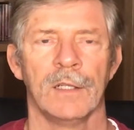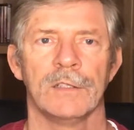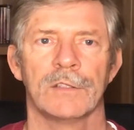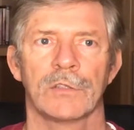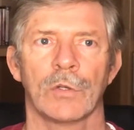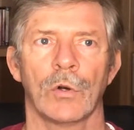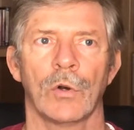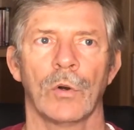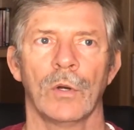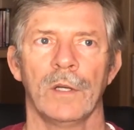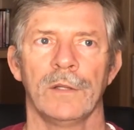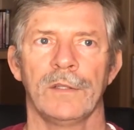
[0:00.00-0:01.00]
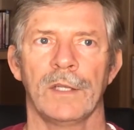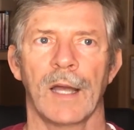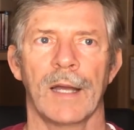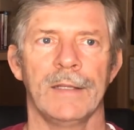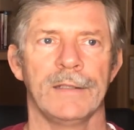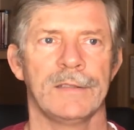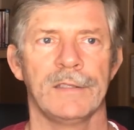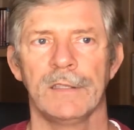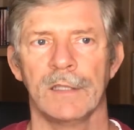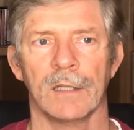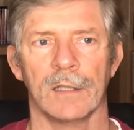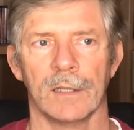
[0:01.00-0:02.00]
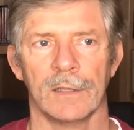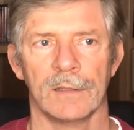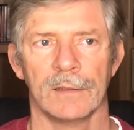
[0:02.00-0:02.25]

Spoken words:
So the idea